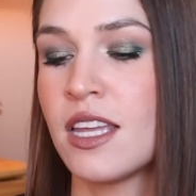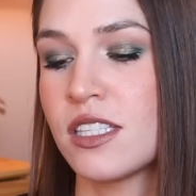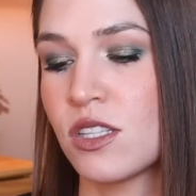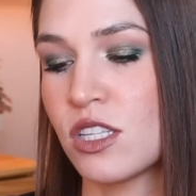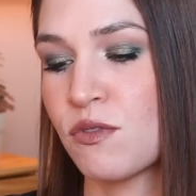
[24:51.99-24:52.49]

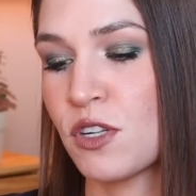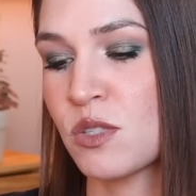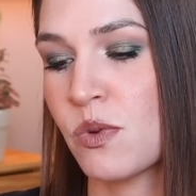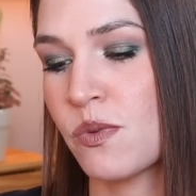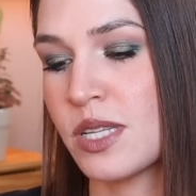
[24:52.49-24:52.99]
So this
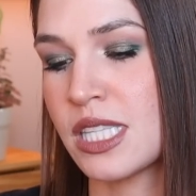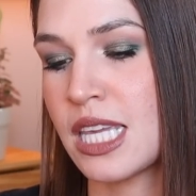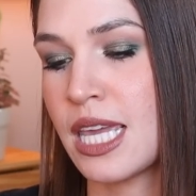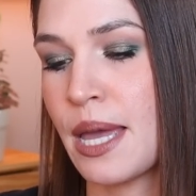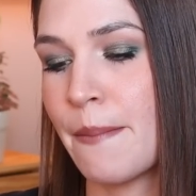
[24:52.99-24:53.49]
first one was
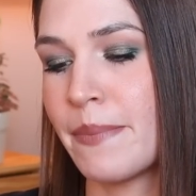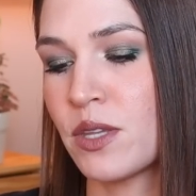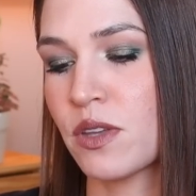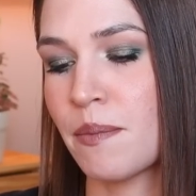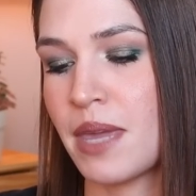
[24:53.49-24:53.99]
the
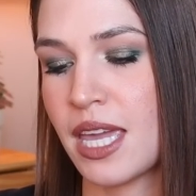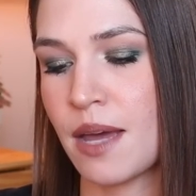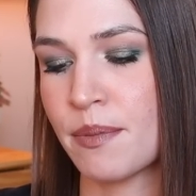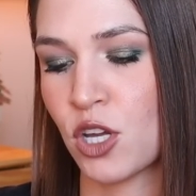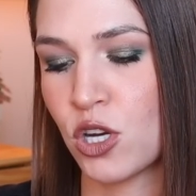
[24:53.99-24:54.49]
Milk
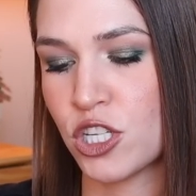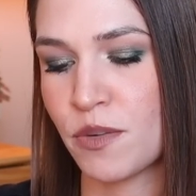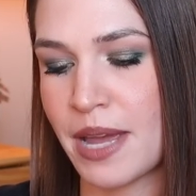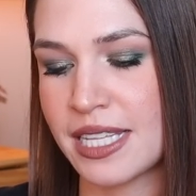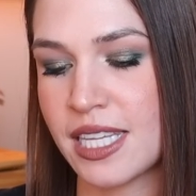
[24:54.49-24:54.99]
Makeup Kush
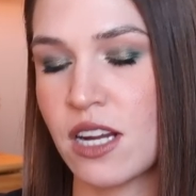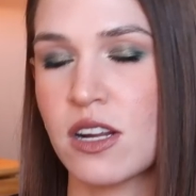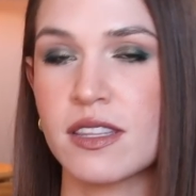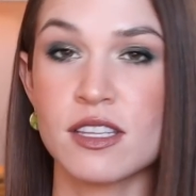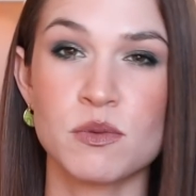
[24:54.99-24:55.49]

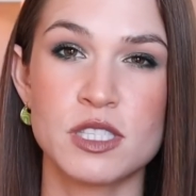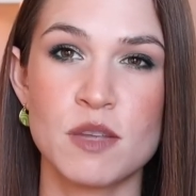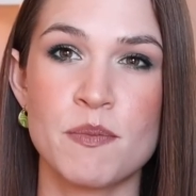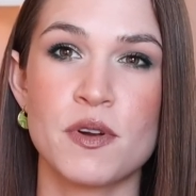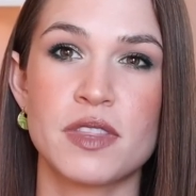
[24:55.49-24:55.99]
Mascara. This was
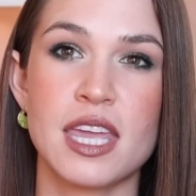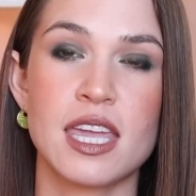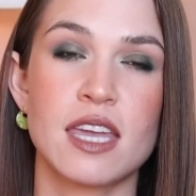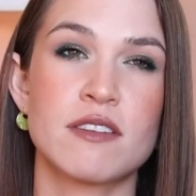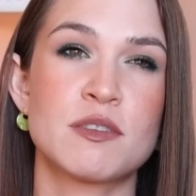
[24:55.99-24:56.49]
the birthday
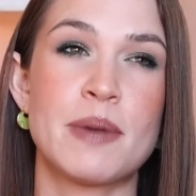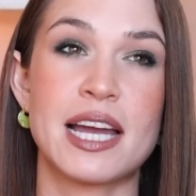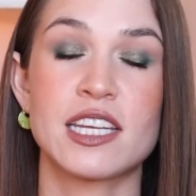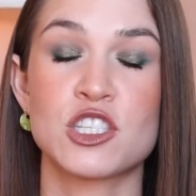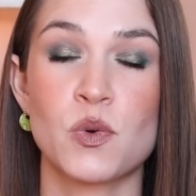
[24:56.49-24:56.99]
gift
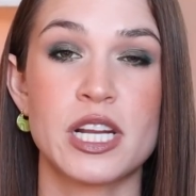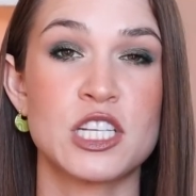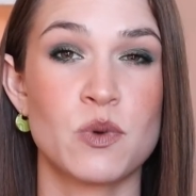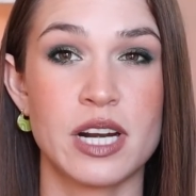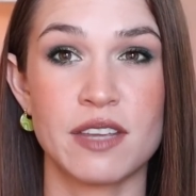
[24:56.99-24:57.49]
back in
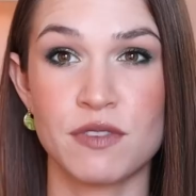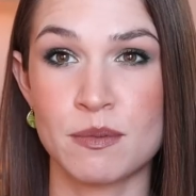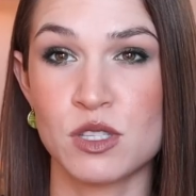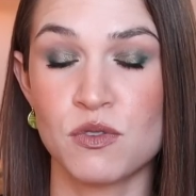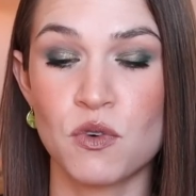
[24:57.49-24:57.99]
2020 from
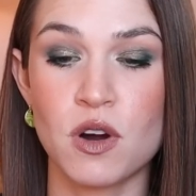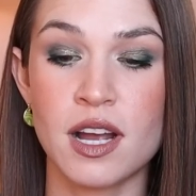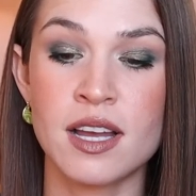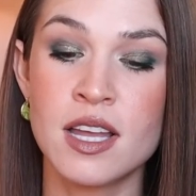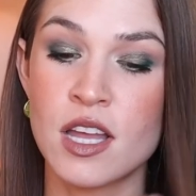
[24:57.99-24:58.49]

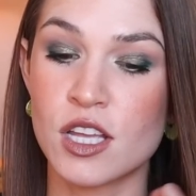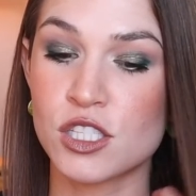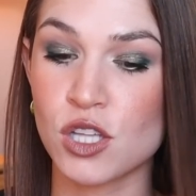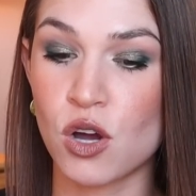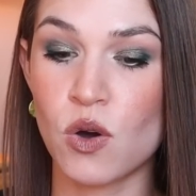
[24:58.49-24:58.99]
Sephora.
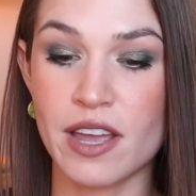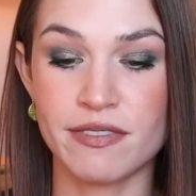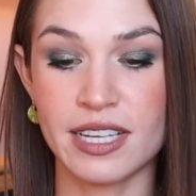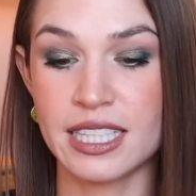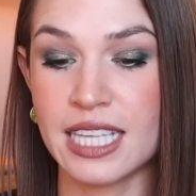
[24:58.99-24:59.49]
So I
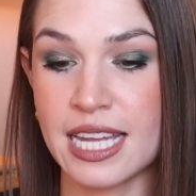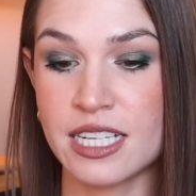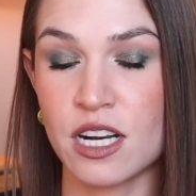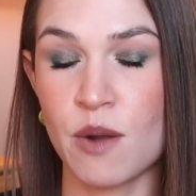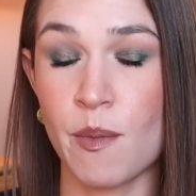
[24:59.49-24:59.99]
finally
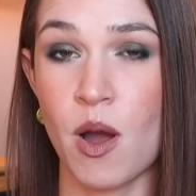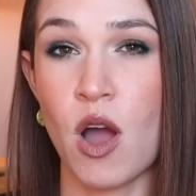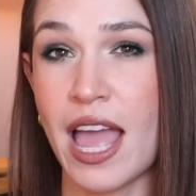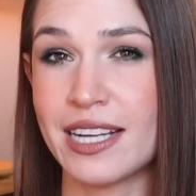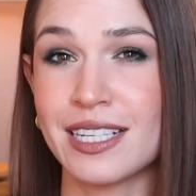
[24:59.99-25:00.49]
ended up
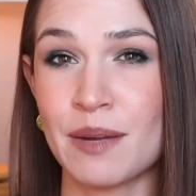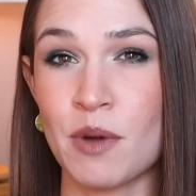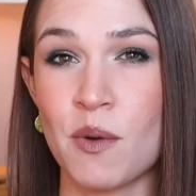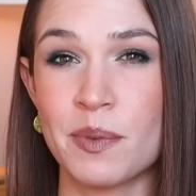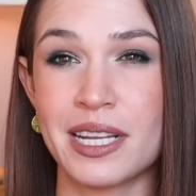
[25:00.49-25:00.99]
ended up
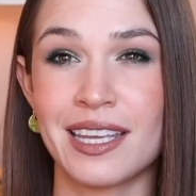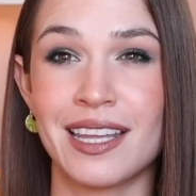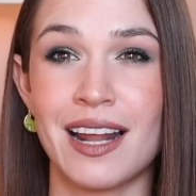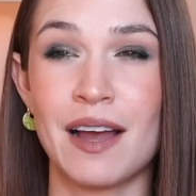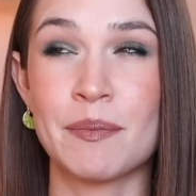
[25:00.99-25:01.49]
opening
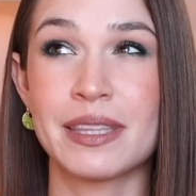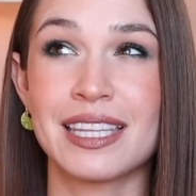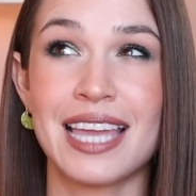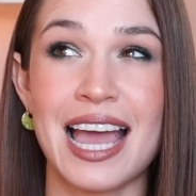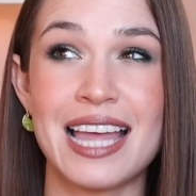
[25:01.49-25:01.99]
it up at
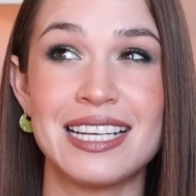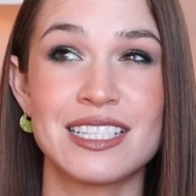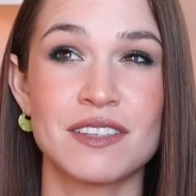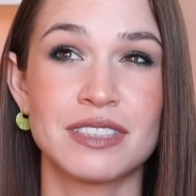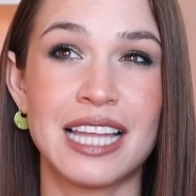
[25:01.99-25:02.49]
the
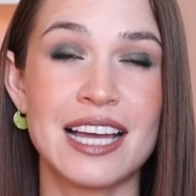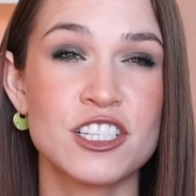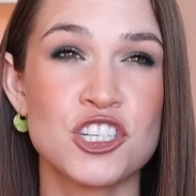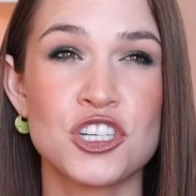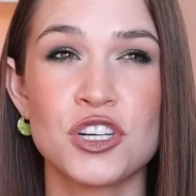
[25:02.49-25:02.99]
end of
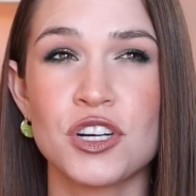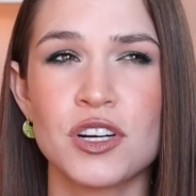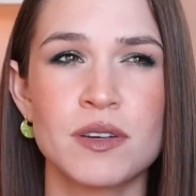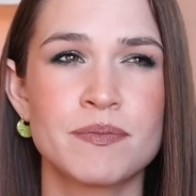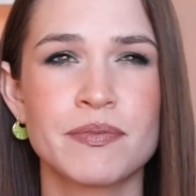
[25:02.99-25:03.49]
last year.